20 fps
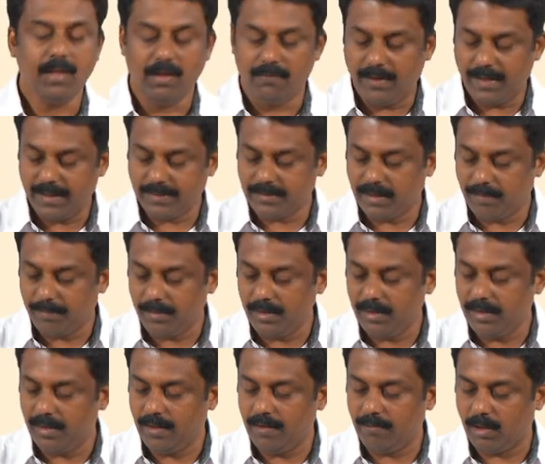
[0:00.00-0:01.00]
For example,
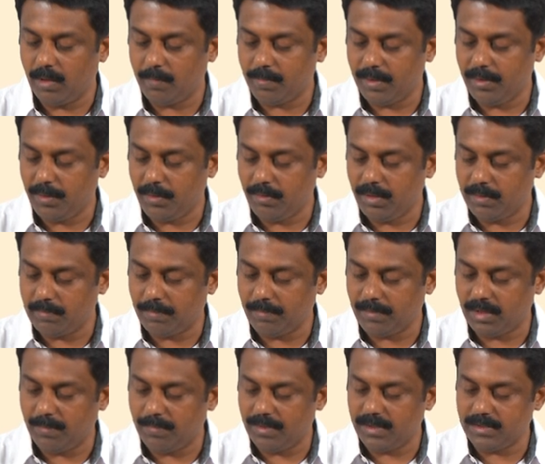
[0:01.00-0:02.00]
uh, 1.2 mm
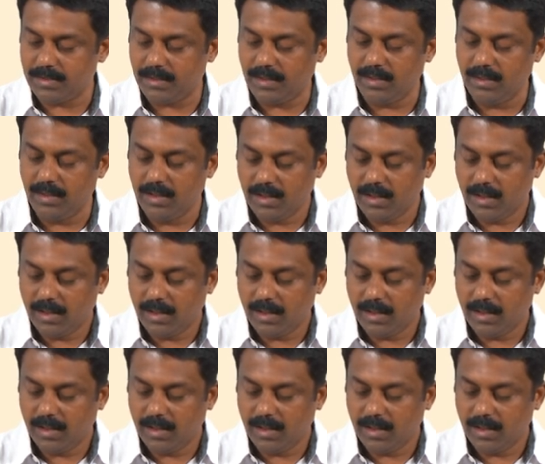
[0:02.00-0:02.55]
carbon steel,